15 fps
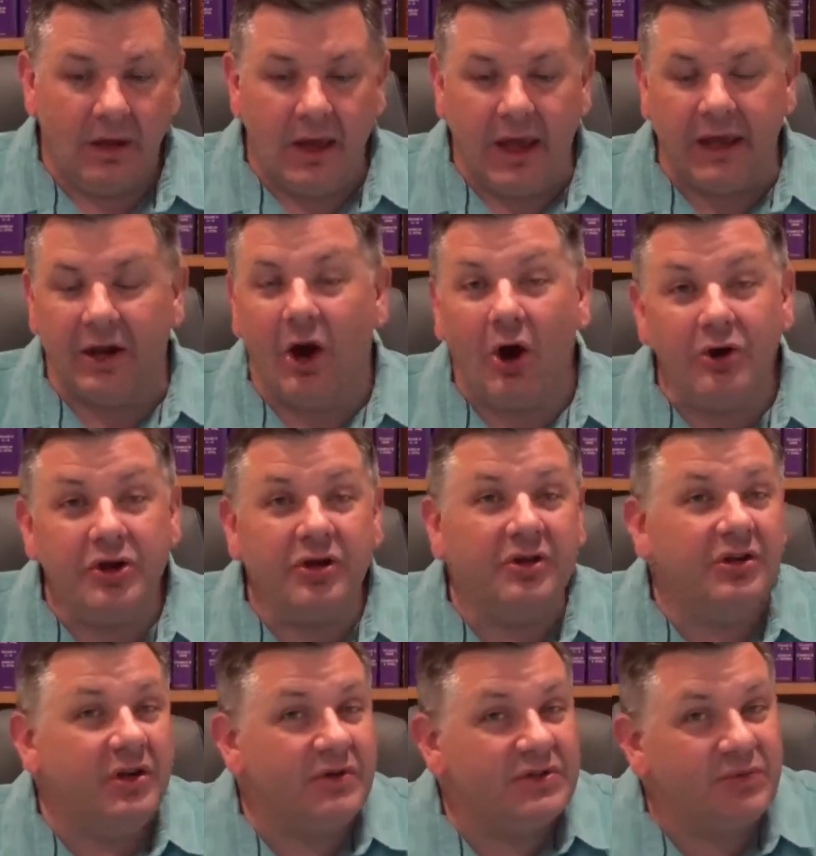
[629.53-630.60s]
and all you can
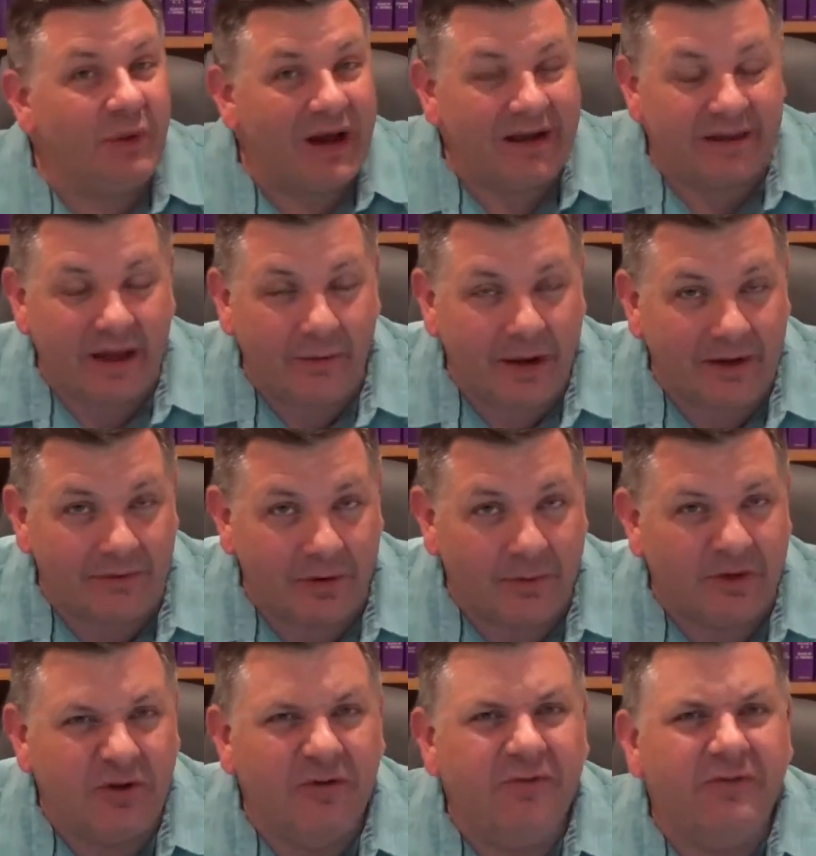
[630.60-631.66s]
do is wait in that waiting room,
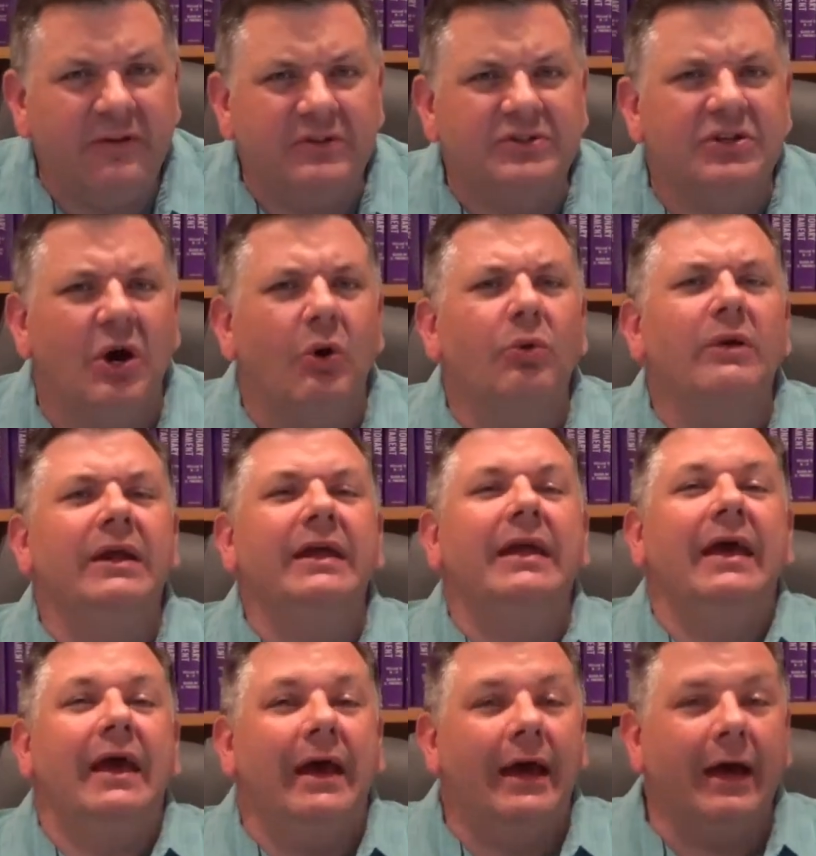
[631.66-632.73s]
you feel totally
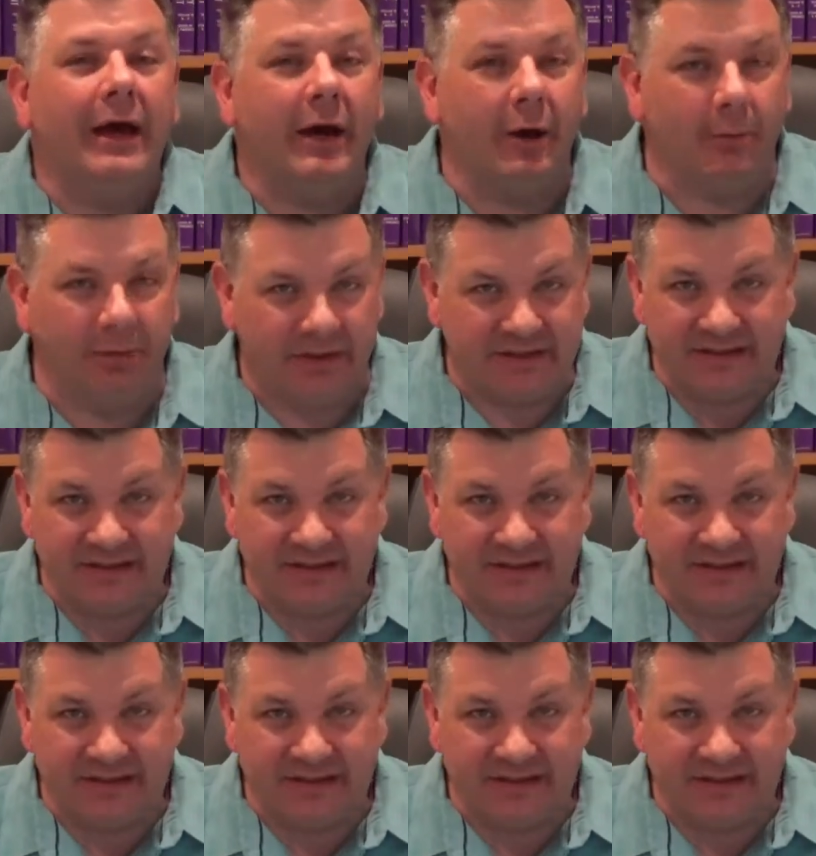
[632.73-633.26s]
helpless.